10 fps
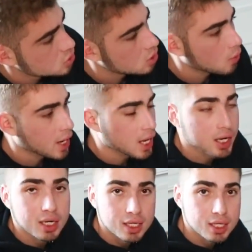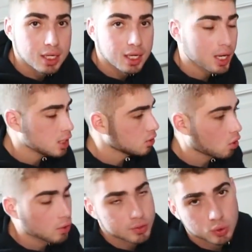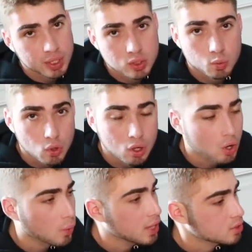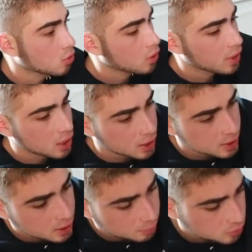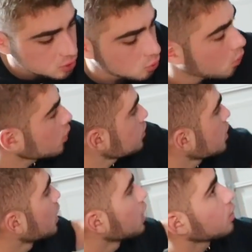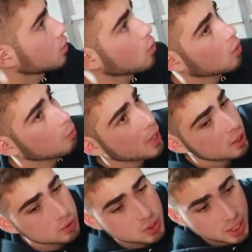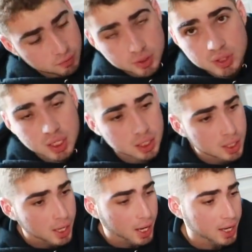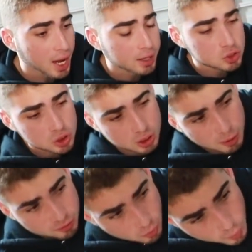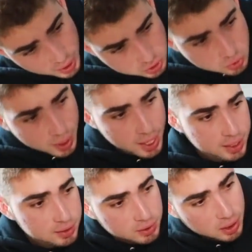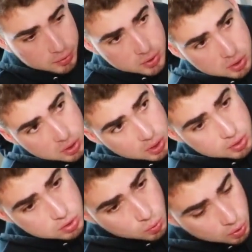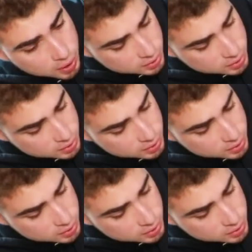just go ahead and heat it, and all the scratches will go away. So I'm gonna go ahead and heat up the doors, the quarter panels and everything. And actually, before we actually do anything else to this door,